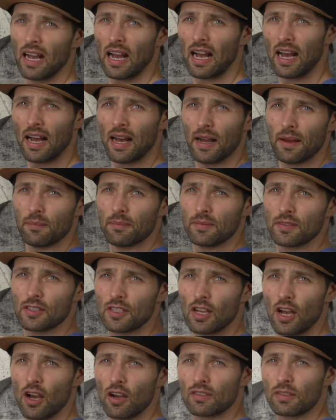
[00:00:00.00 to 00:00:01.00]
Um,
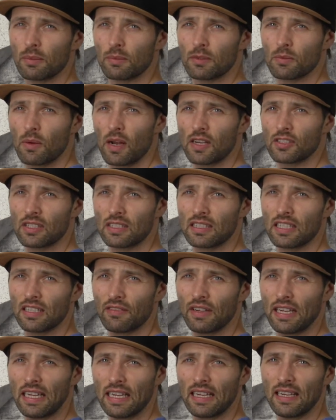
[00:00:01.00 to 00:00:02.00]
so someone's watching T
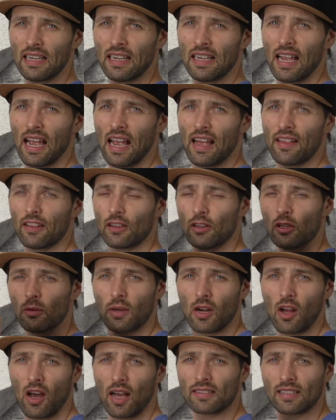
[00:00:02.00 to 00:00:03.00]
V and the
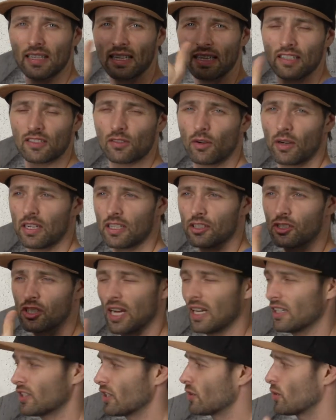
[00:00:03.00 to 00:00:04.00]
luminosity is going to
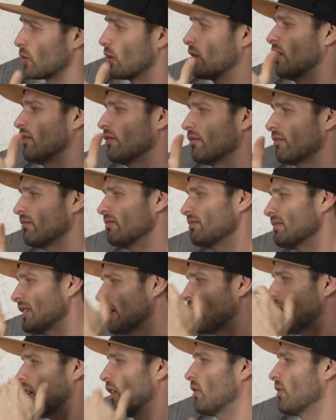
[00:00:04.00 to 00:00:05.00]
change at sort of,
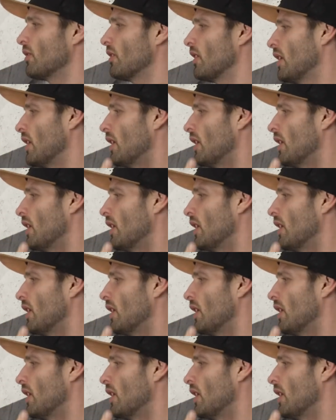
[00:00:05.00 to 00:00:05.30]
you know,